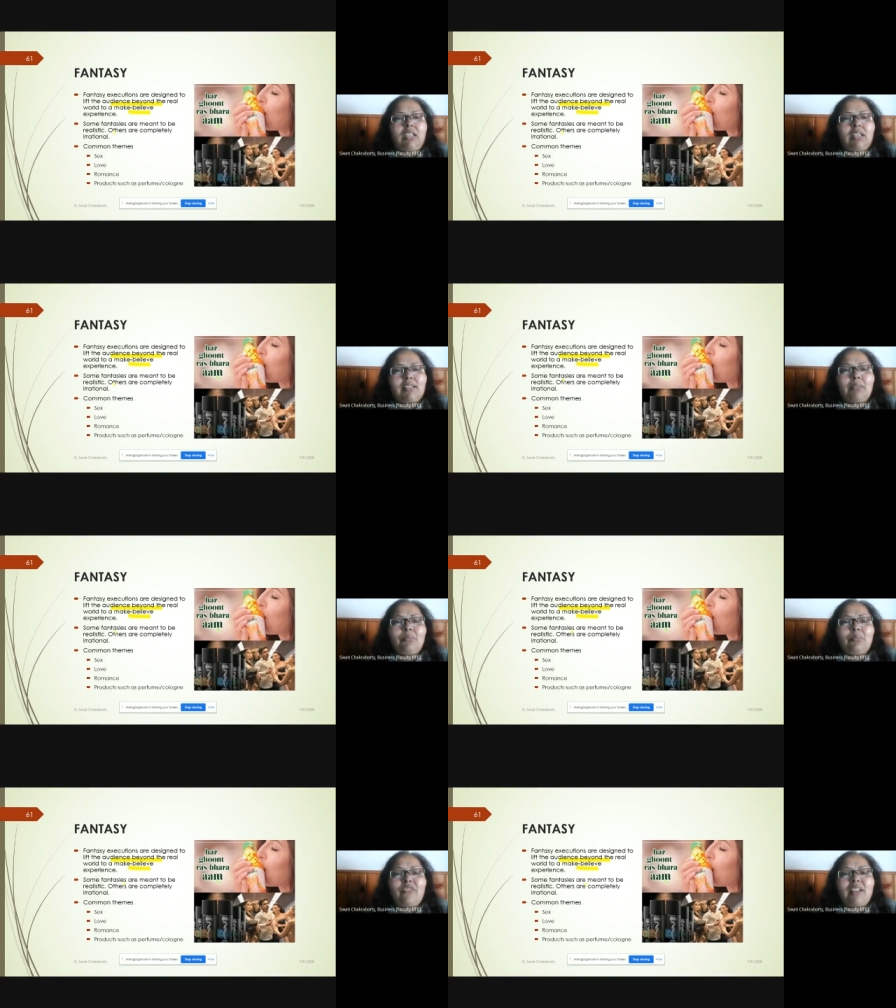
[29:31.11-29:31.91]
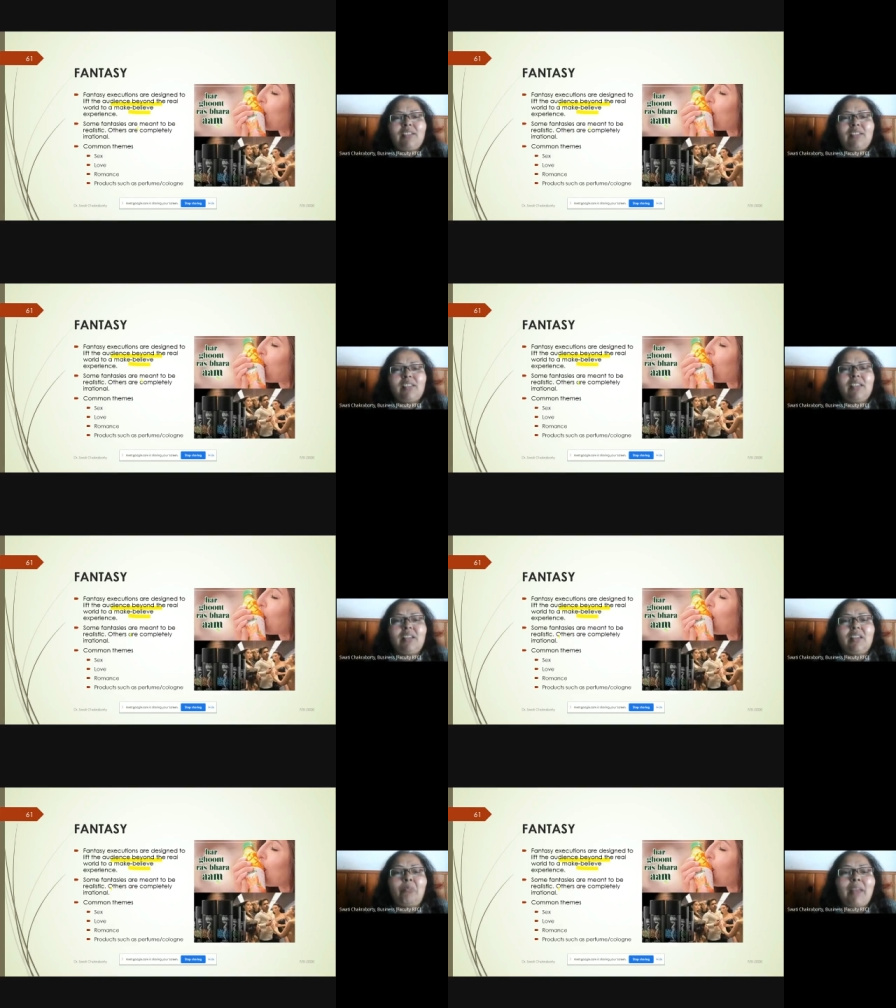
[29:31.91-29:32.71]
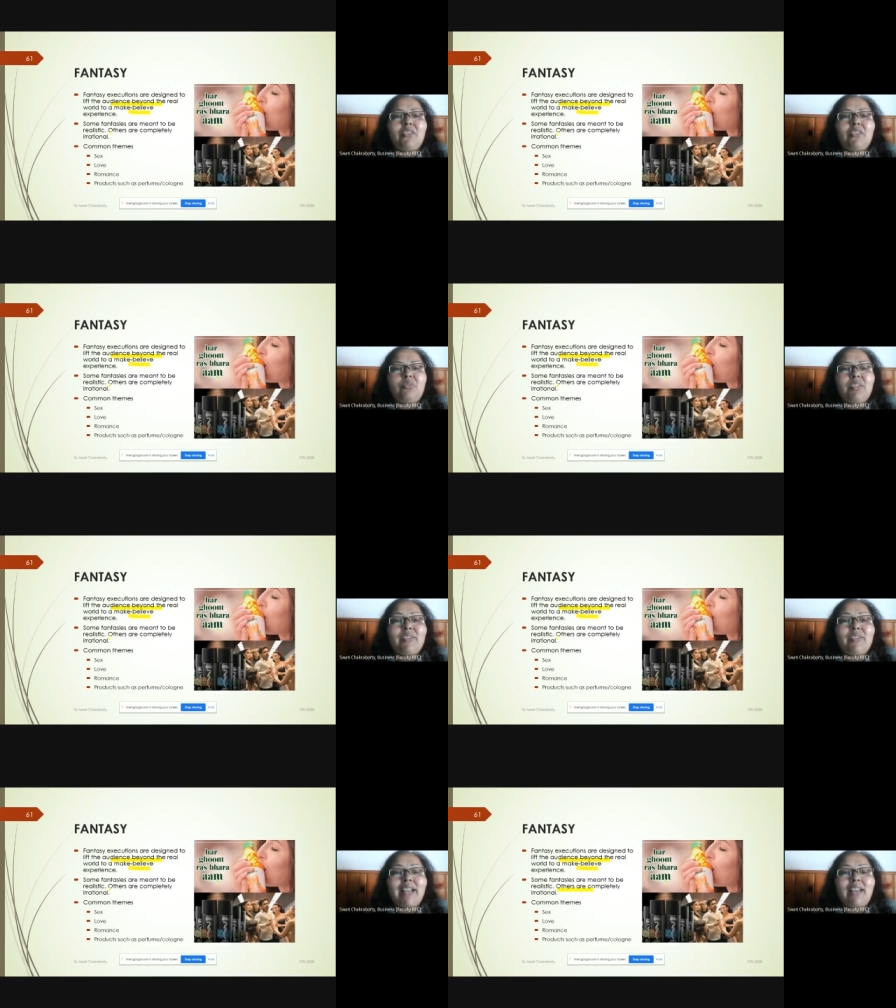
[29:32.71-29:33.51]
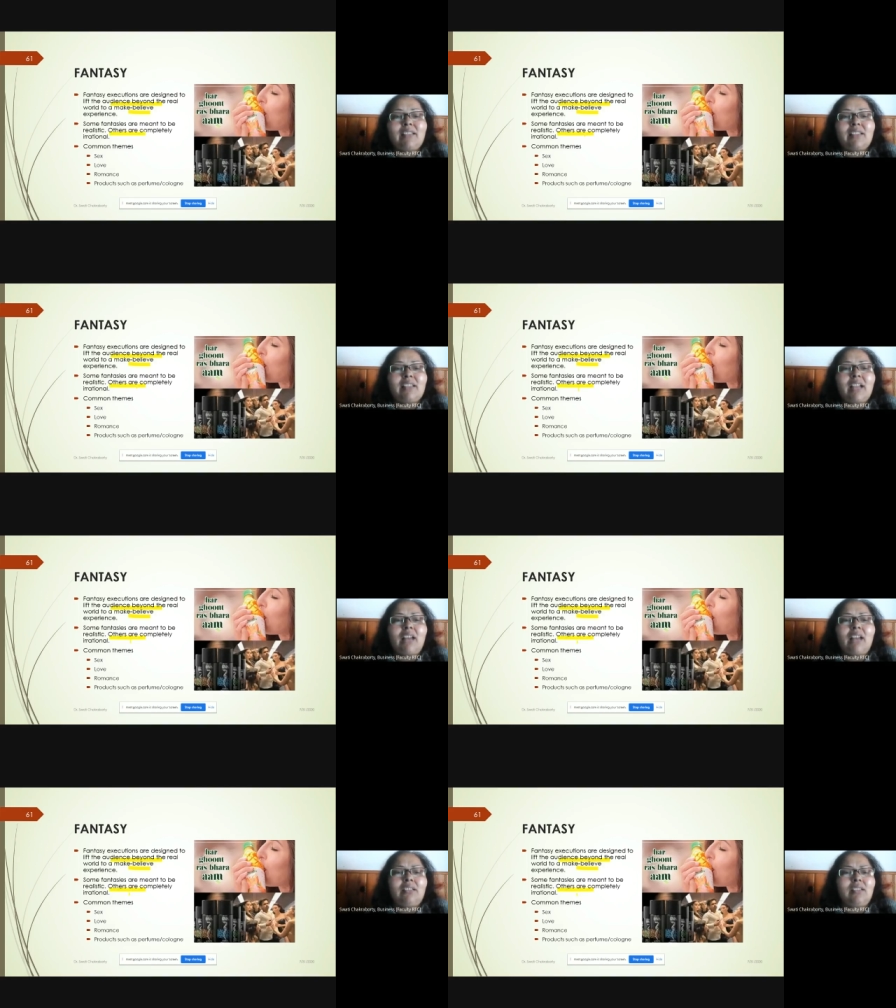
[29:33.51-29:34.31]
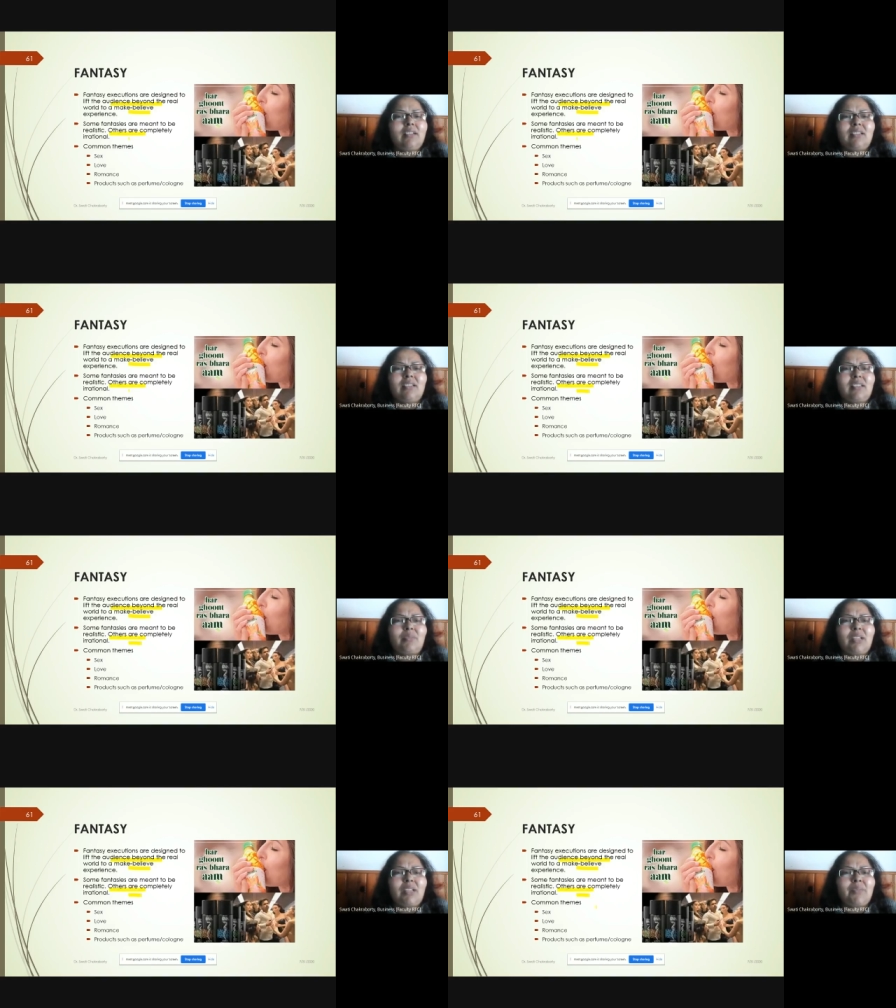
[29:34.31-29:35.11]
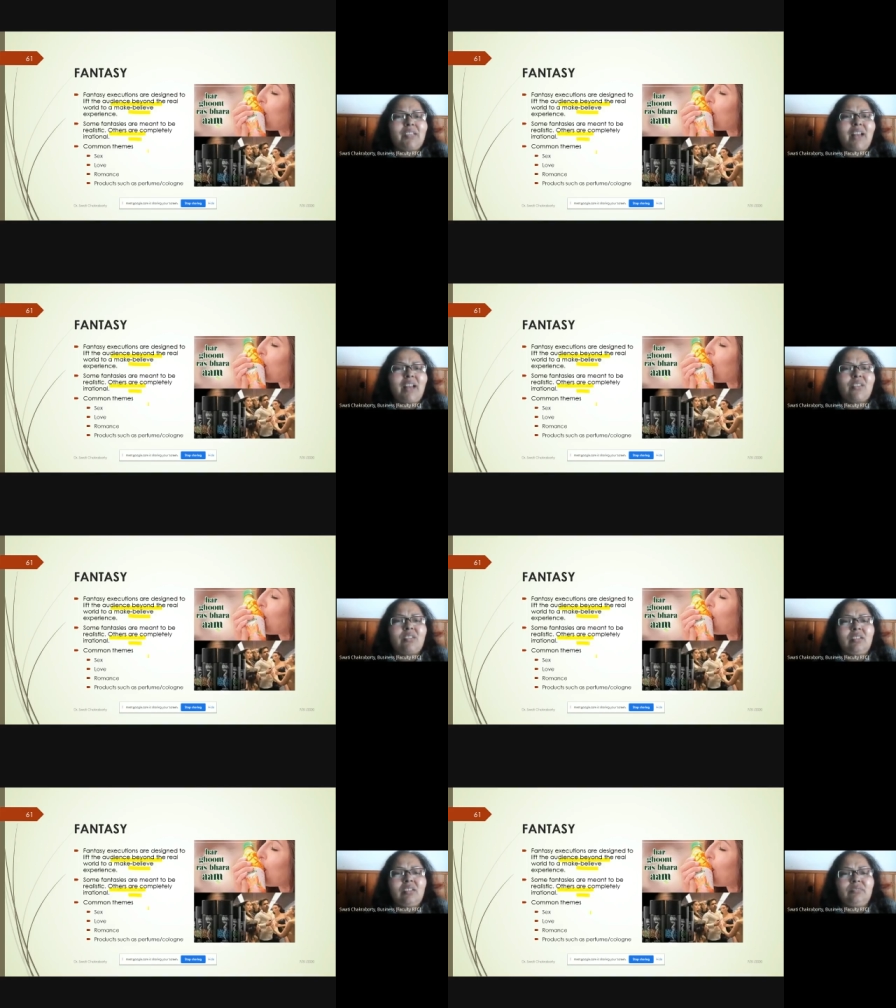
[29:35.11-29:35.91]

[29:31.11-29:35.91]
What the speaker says: Some fantasies are meant to be realistic, others are sometimes irrational.